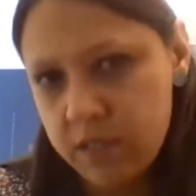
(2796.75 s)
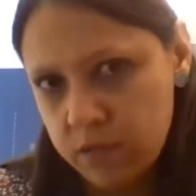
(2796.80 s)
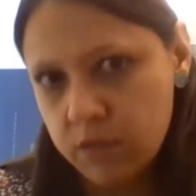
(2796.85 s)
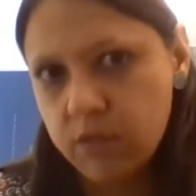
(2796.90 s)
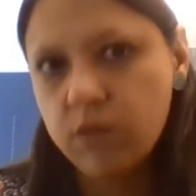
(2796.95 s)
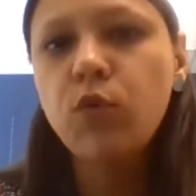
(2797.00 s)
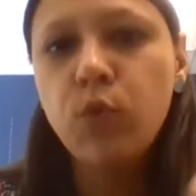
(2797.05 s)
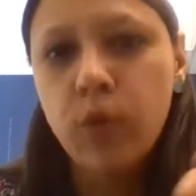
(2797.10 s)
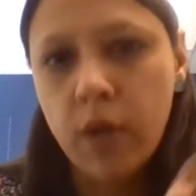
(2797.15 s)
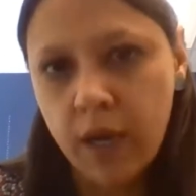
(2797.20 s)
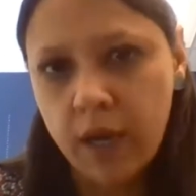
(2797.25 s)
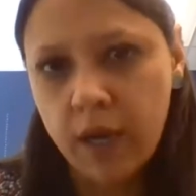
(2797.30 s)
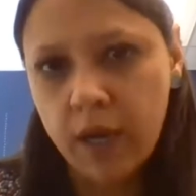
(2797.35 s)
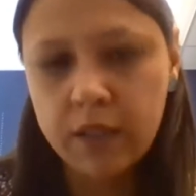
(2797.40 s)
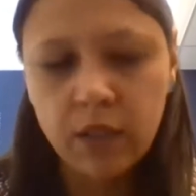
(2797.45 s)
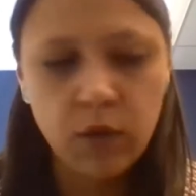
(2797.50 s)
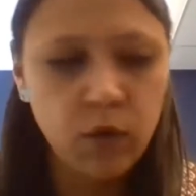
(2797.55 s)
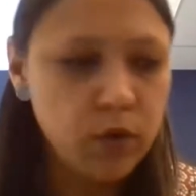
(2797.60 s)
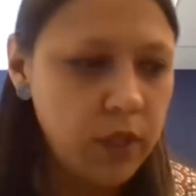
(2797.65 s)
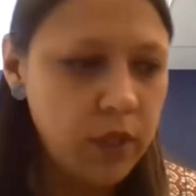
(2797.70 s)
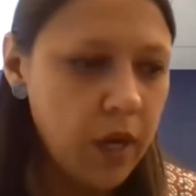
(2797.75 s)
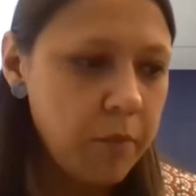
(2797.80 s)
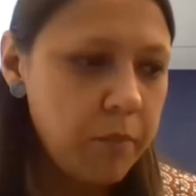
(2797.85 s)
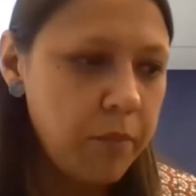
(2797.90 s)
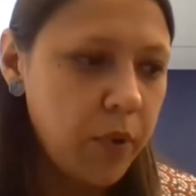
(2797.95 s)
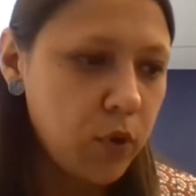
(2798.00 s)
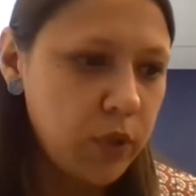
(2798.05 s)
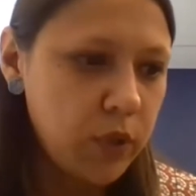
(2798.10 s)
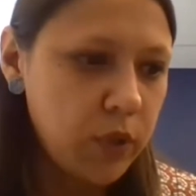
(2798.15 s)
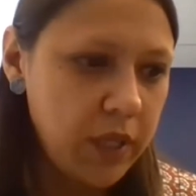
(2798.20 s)
state, but the
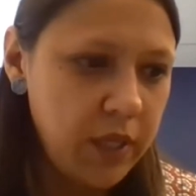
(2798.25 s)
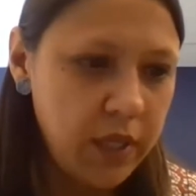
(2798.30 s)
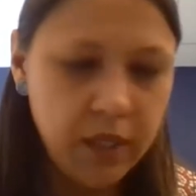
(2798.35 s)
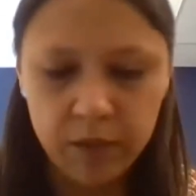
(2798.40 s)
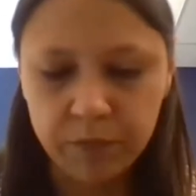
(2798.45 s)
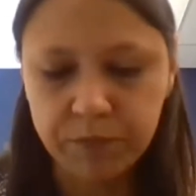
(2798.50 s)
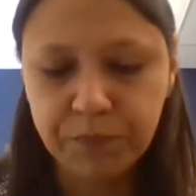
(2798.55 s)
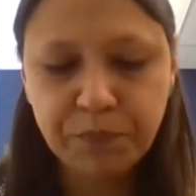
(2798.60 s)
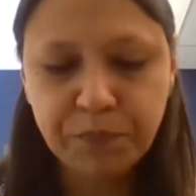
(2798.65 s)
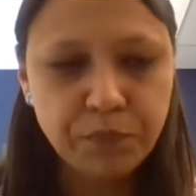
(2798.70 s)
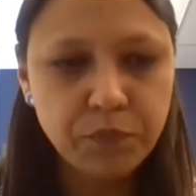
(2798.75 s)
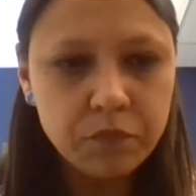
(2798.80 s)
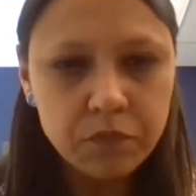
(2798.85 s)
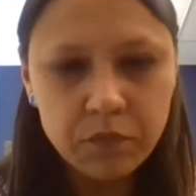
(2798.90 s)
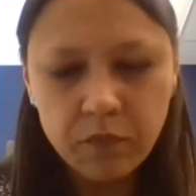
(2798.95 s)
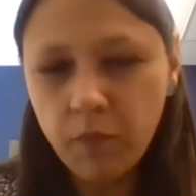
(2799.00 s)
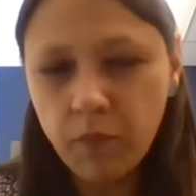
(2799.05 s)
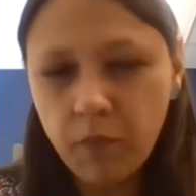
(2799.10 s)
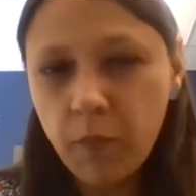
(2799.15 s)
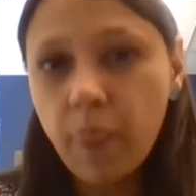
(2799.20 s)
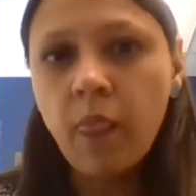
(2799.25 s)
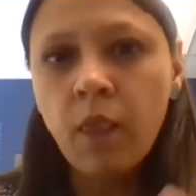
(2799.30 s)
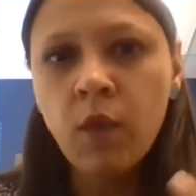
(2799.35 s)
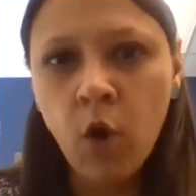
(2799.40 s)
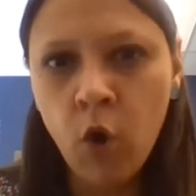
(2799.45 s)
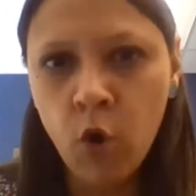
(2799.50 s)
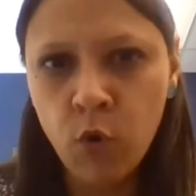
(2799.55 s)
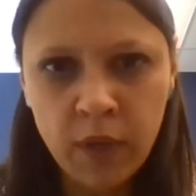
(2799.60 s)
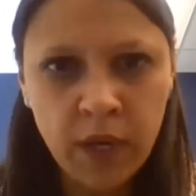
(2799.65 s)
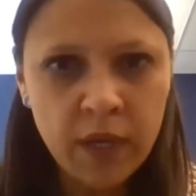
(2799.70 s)
actual reason is a protected
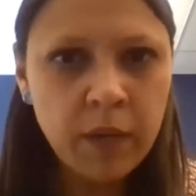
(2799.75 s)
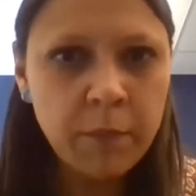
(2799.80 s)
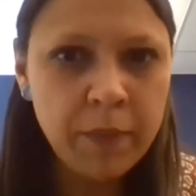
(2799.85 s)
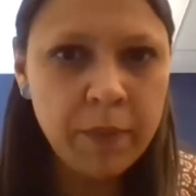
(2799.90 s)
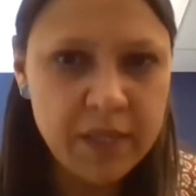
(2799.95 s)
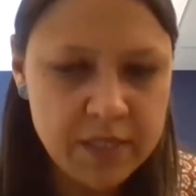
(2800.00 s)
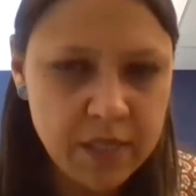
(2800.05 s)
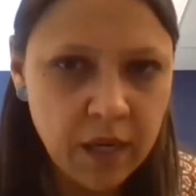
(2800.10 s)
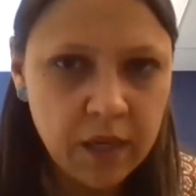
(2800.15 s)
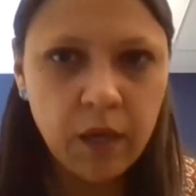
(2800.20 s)
category,